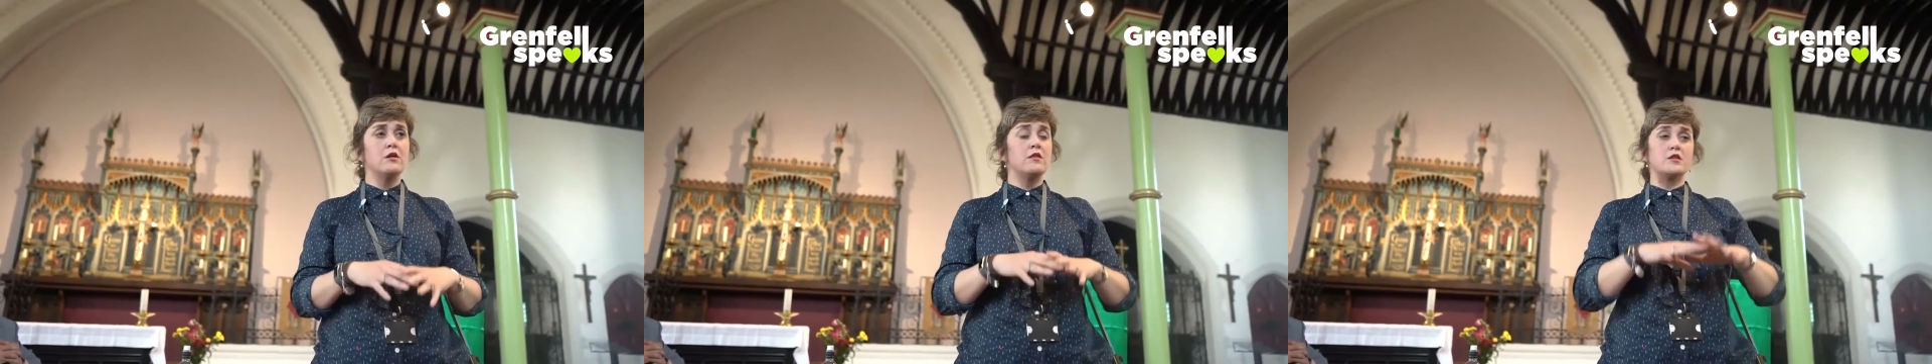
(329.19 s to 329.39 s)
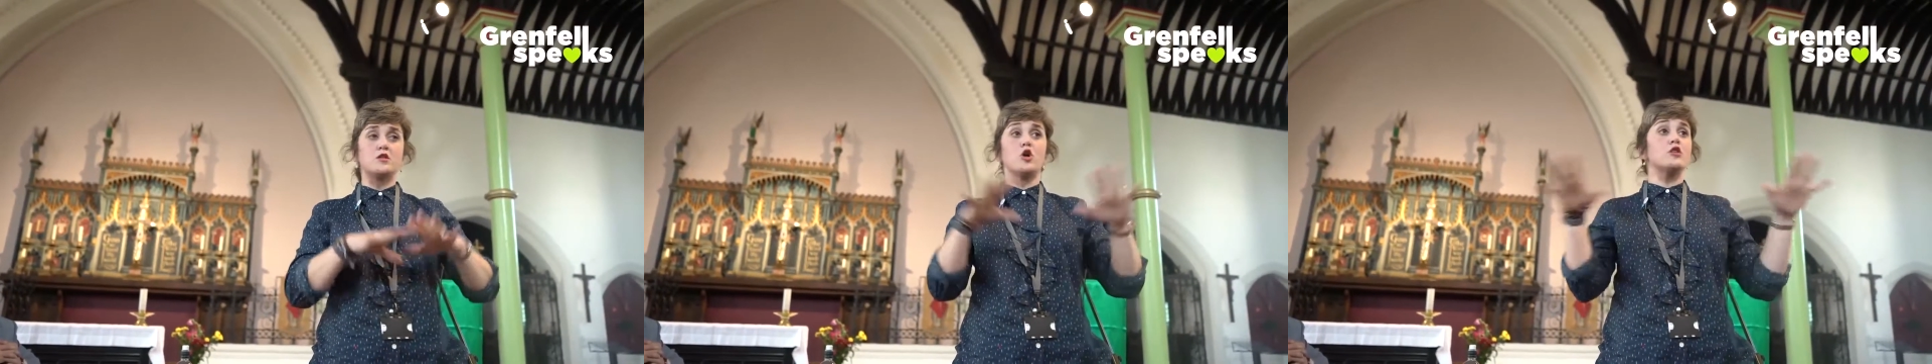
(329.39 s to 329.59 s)

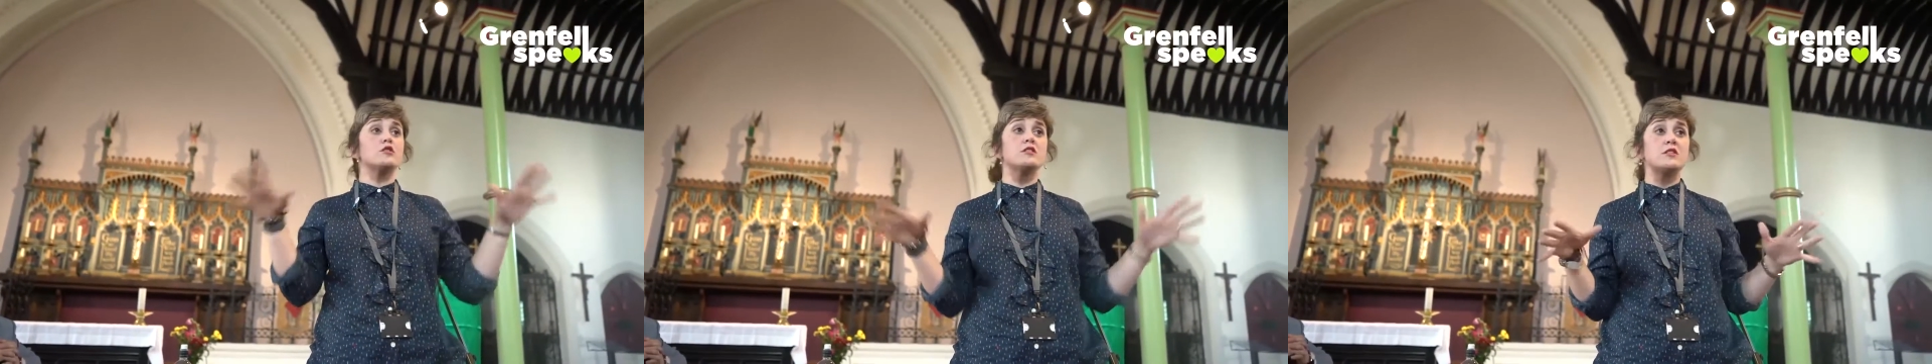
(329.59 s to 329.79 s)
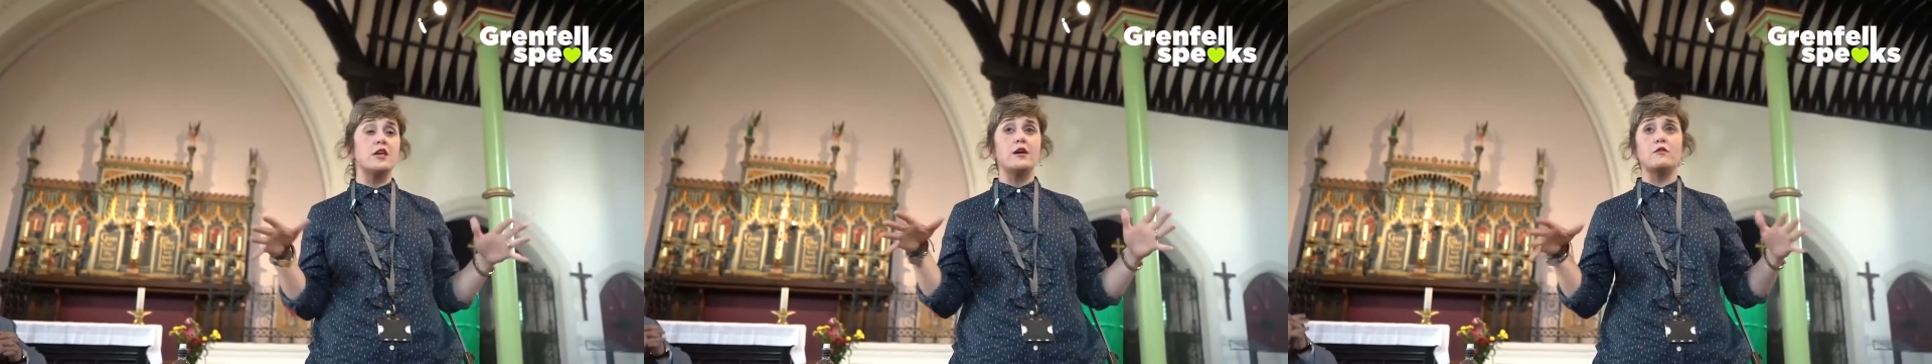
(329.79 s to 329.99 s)
That's not
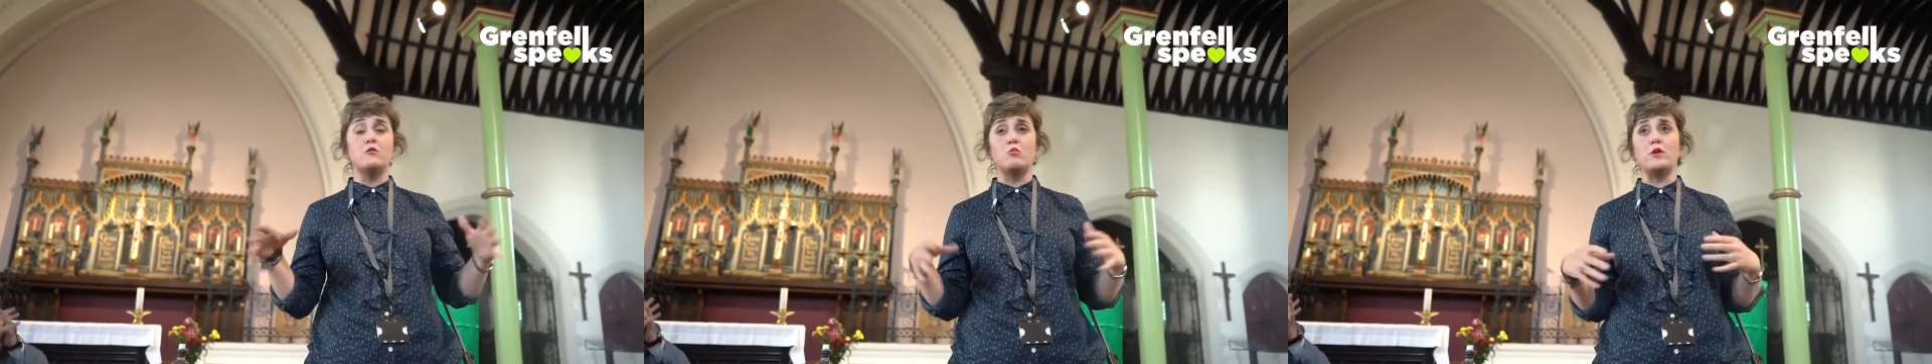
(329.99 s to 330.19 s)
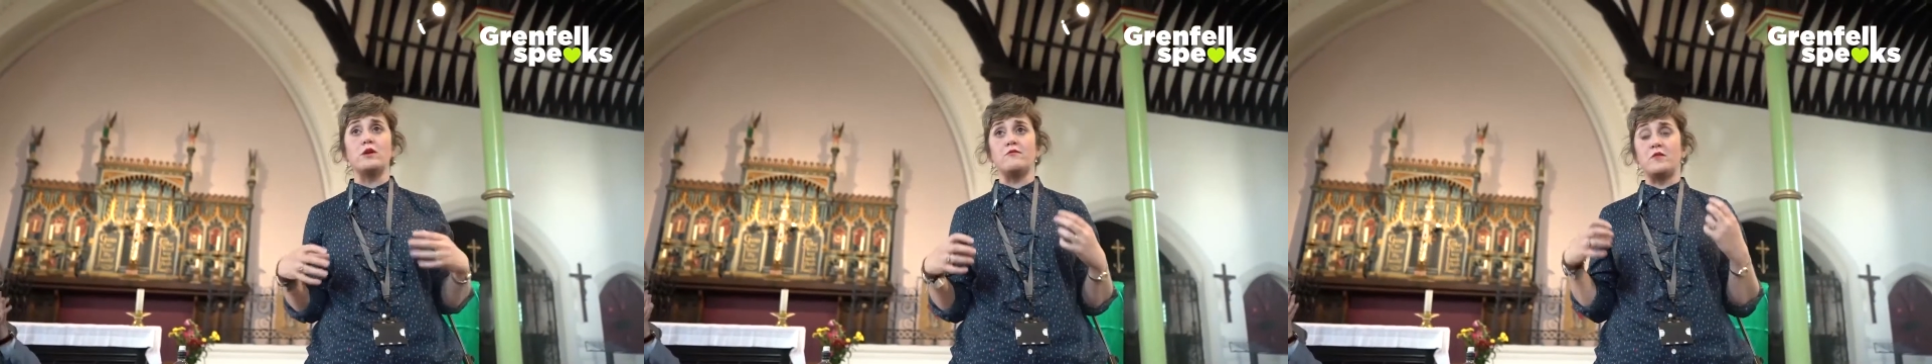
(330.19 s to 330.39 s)
to say
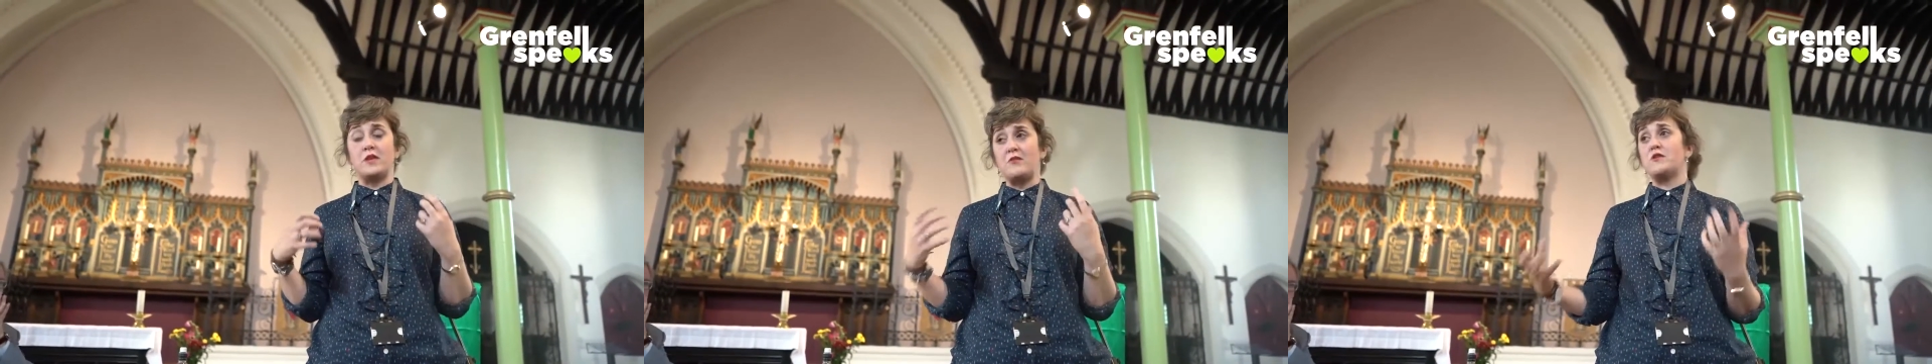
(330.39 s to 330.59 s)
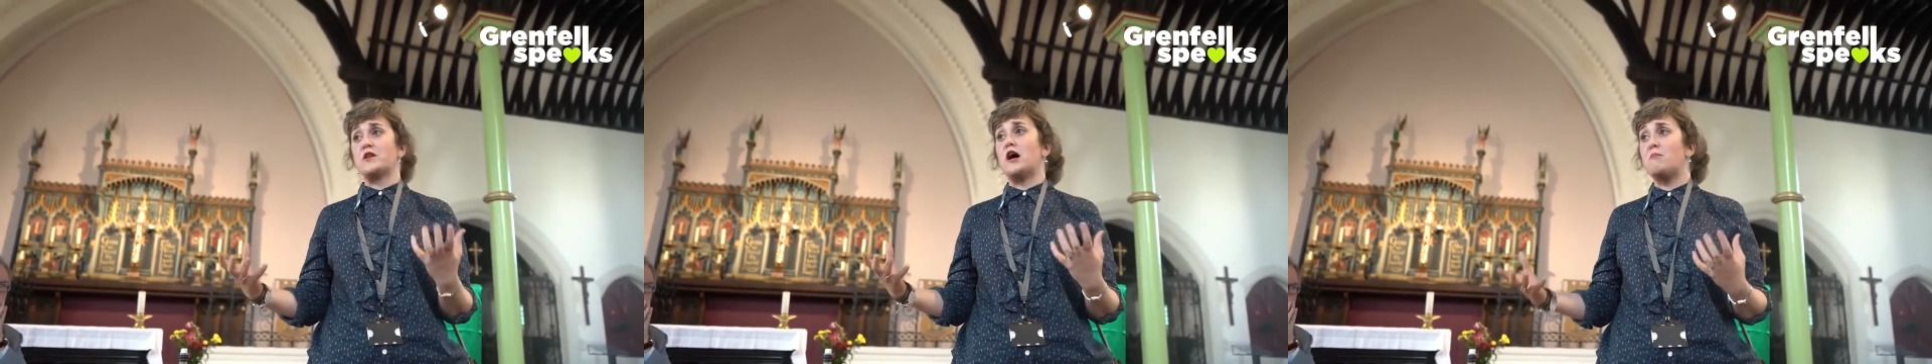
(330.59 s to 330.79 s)
that we've
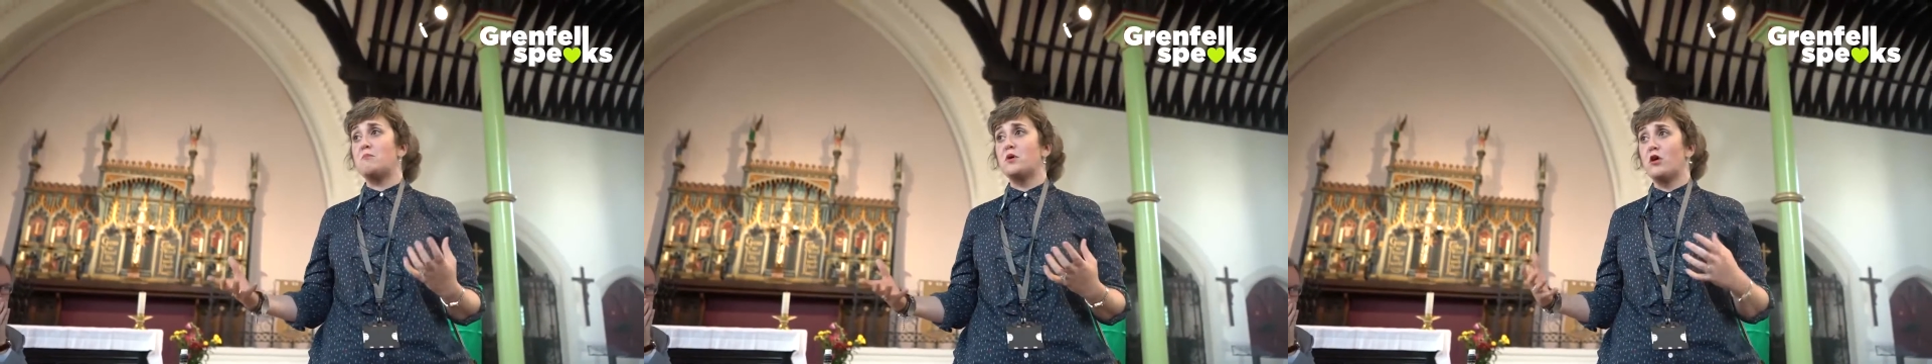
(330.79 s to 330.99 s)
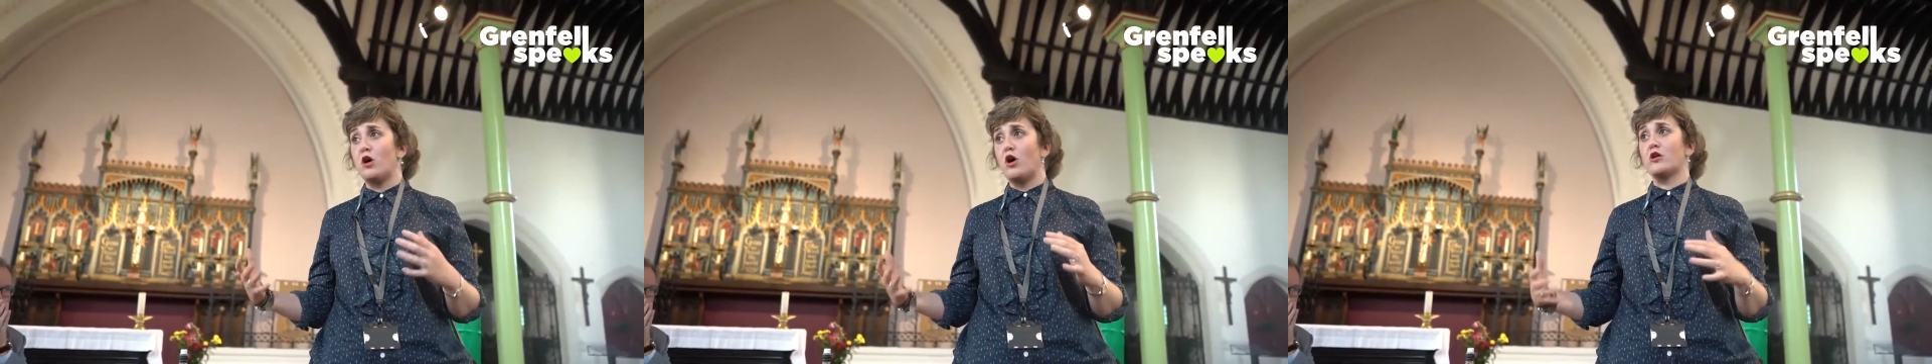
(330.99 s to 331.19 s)
given up